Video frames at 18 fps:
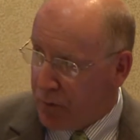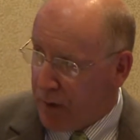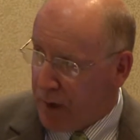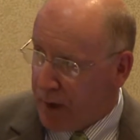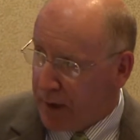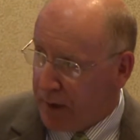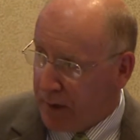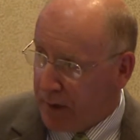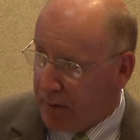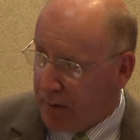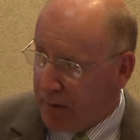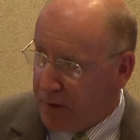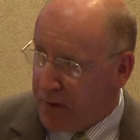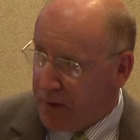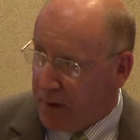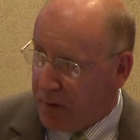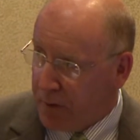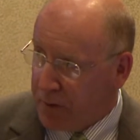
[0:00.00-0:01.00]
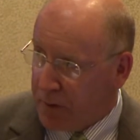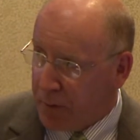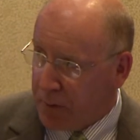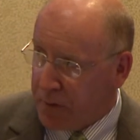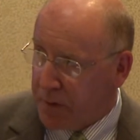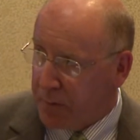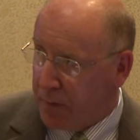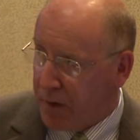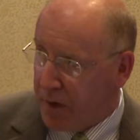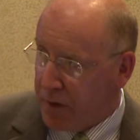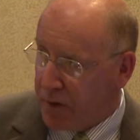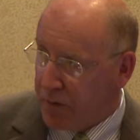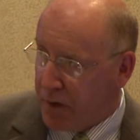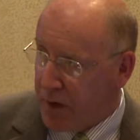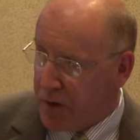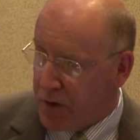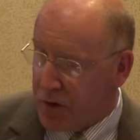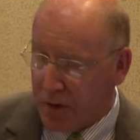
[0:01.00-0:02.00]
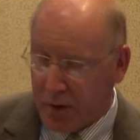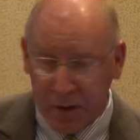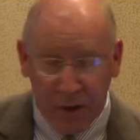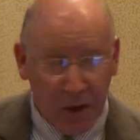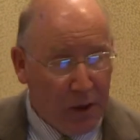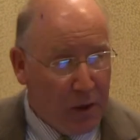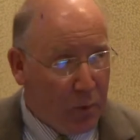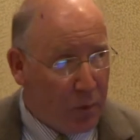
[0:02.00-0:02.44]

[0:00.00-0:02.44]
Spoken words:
drug and single-dose administration,